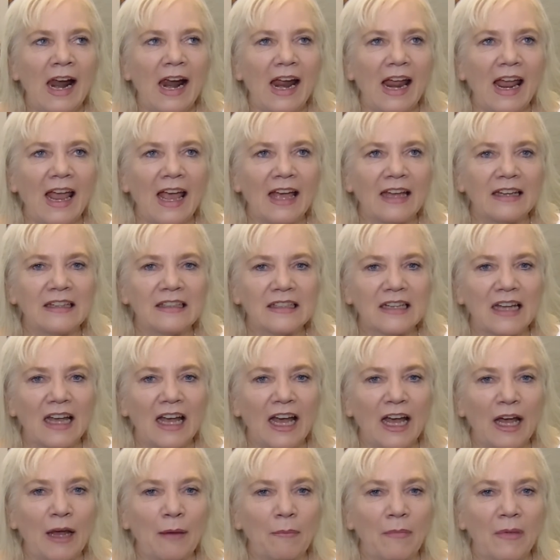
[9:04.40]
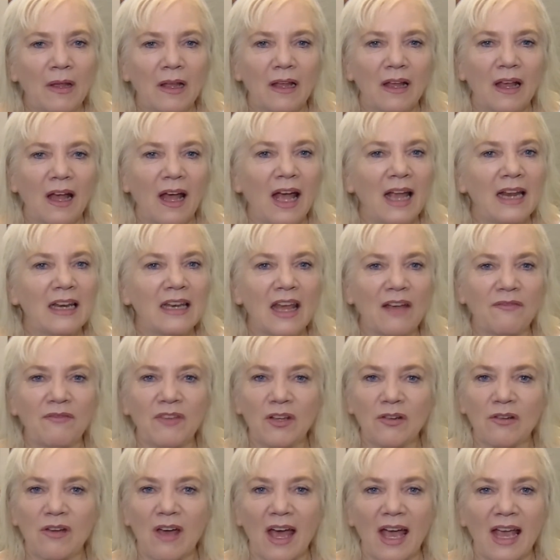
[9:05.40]
And I love
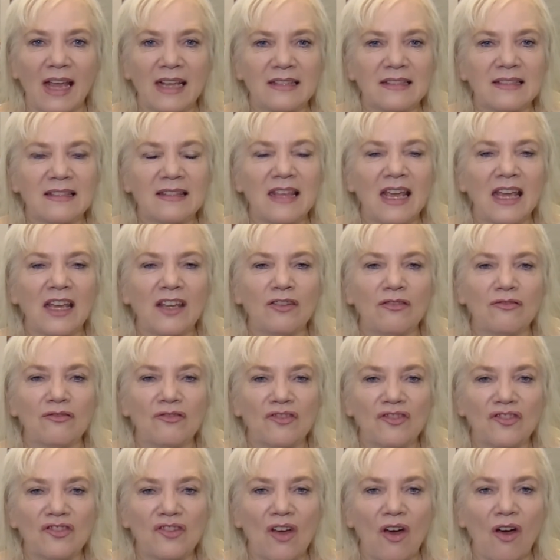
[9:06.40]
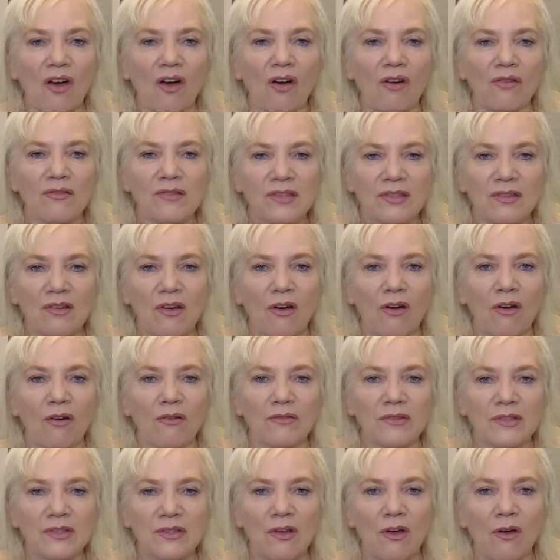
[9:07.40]
you guys. Thank you so,
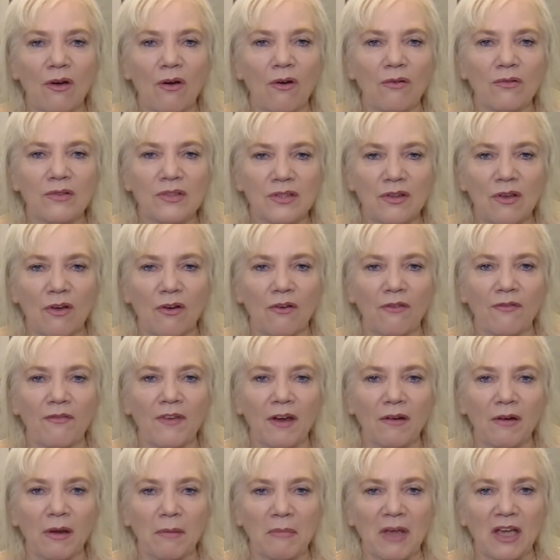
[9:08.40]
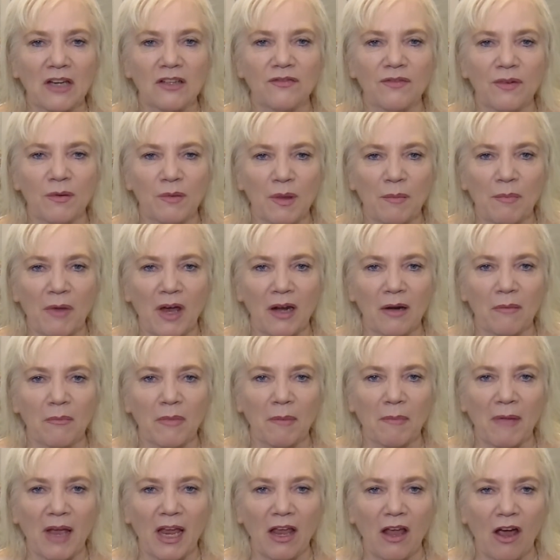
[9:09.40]
so, so, so very much from the bottom
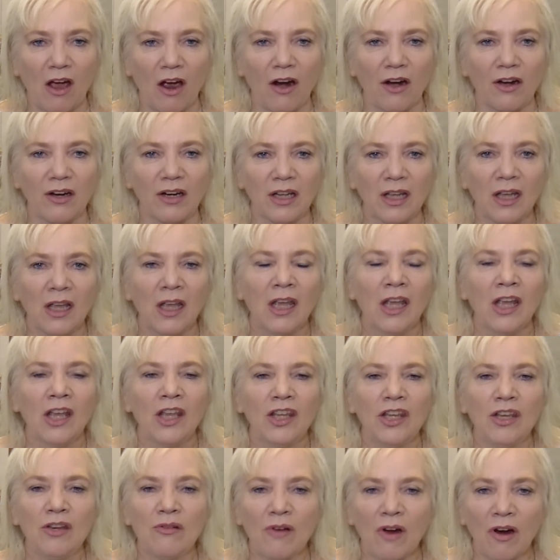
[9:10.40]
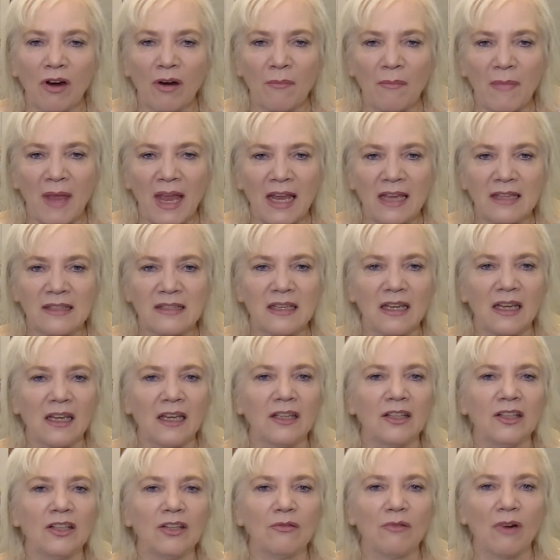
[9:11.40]
of my heart. You are
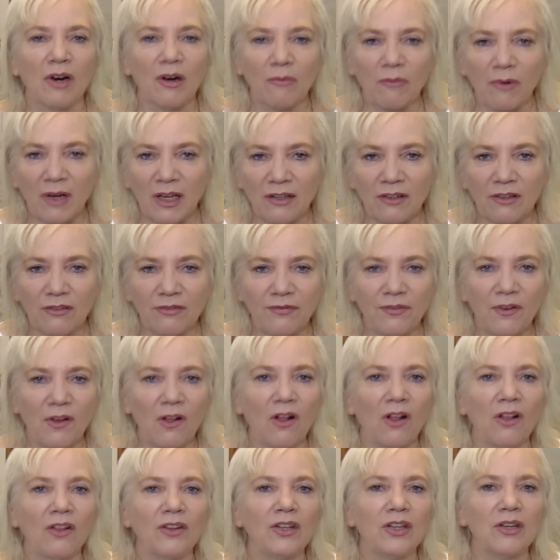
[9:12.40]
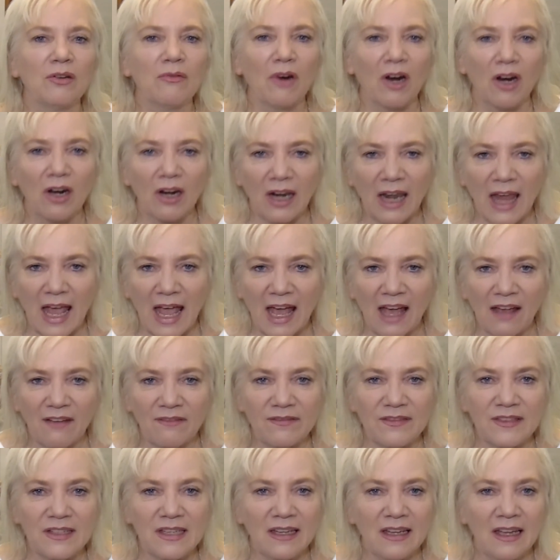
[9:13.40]
amazing. You are wonderful. You are
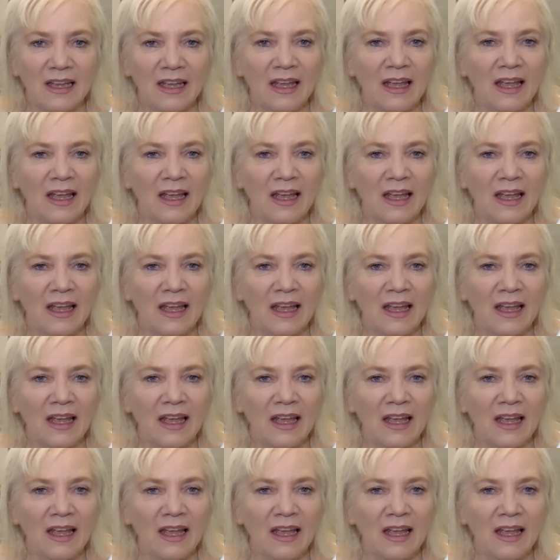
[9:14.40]
loved.